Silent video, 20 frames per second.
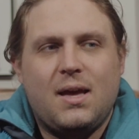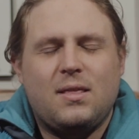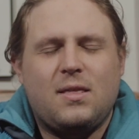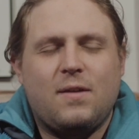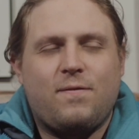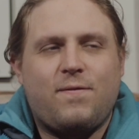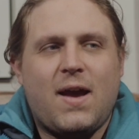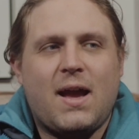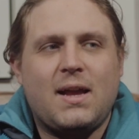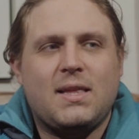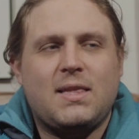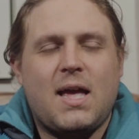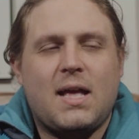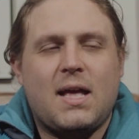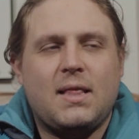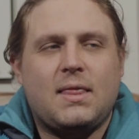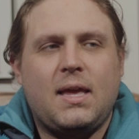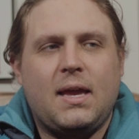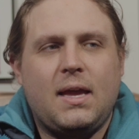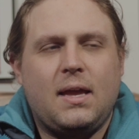the fact
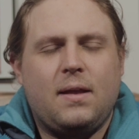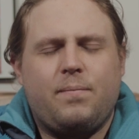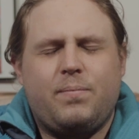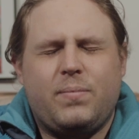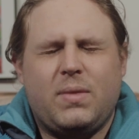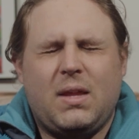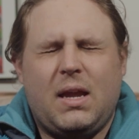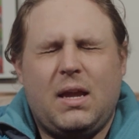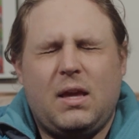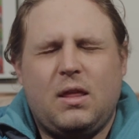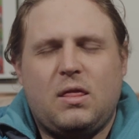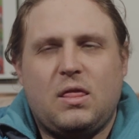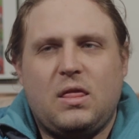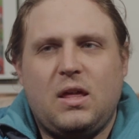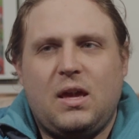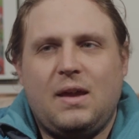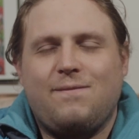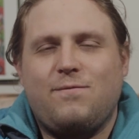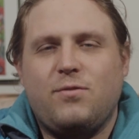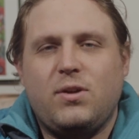that the
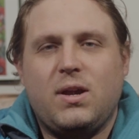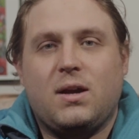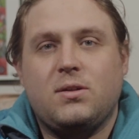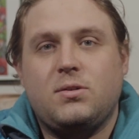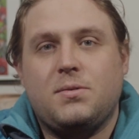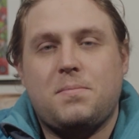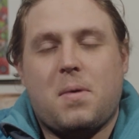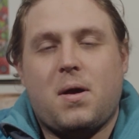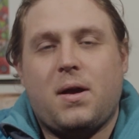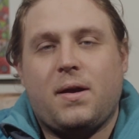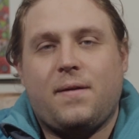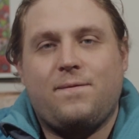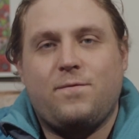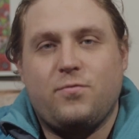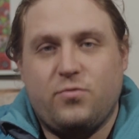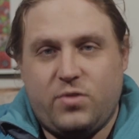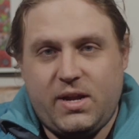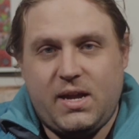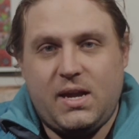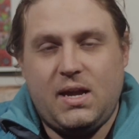C300 Mark
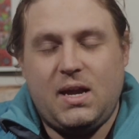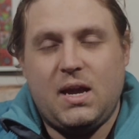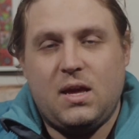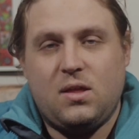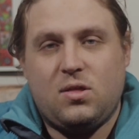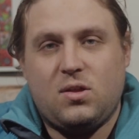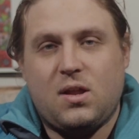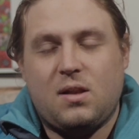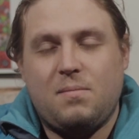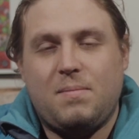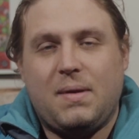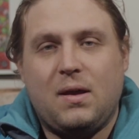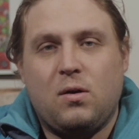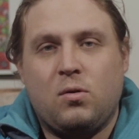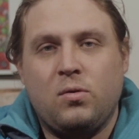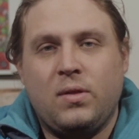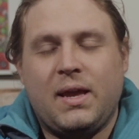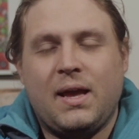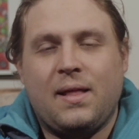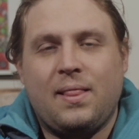III is going to be
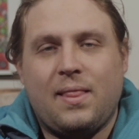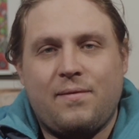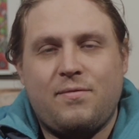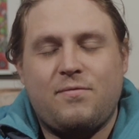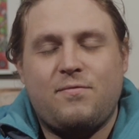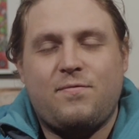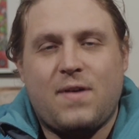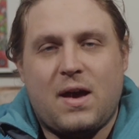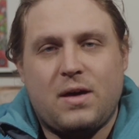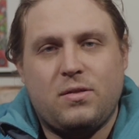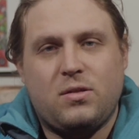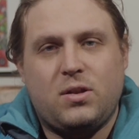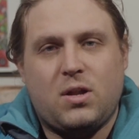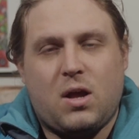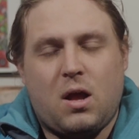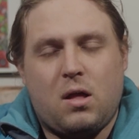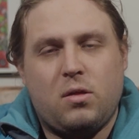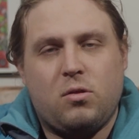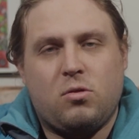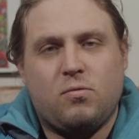only
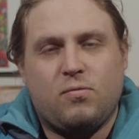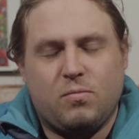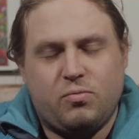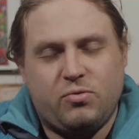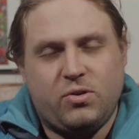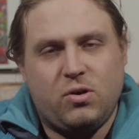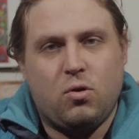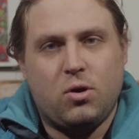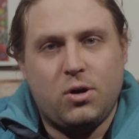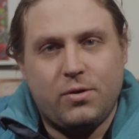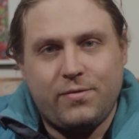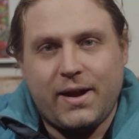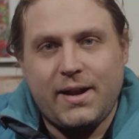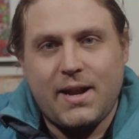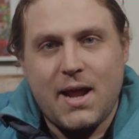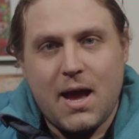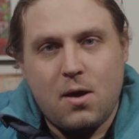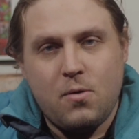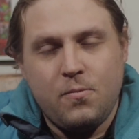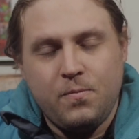$11,000 for pre-order right
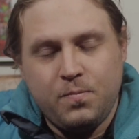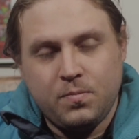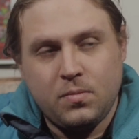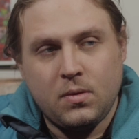now,